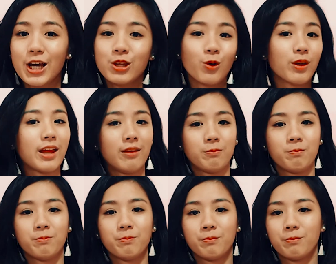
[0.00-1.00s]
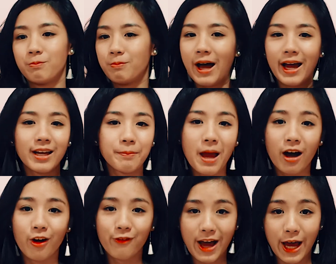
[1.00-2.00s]
you can buy a pair
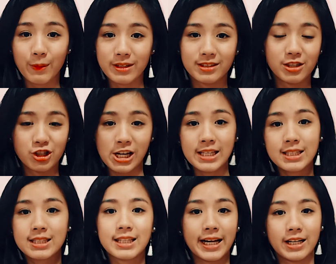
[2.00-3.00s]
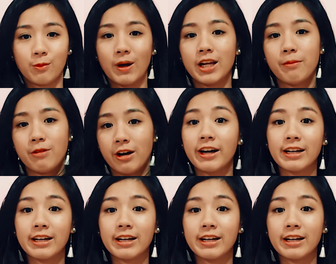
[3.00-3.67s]
of high-waisted jeans like the one I'm wearing